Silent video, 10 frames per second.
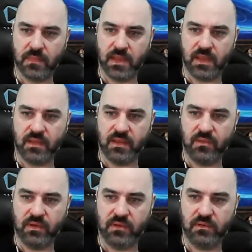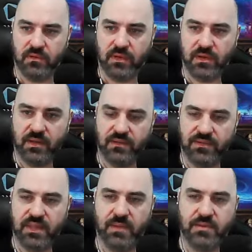I think we do enough
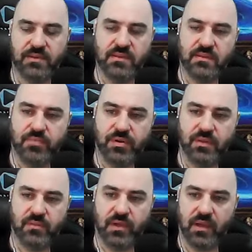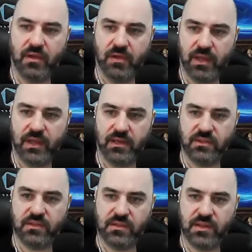damage on this build that we can go ahead and
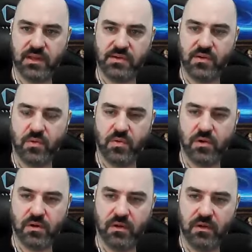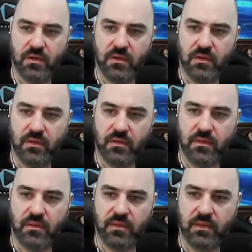just ignore
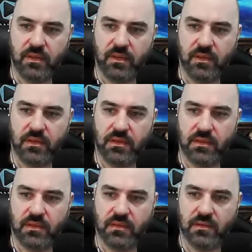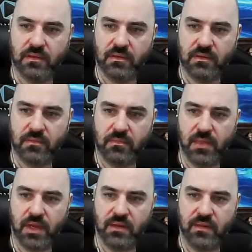the
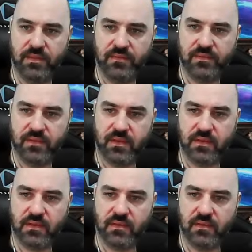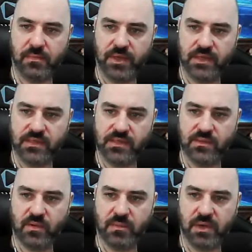monoliths and kill the bosses
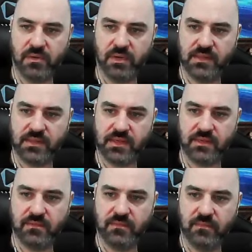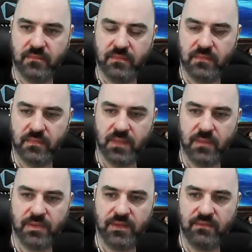one by one instead. I believe the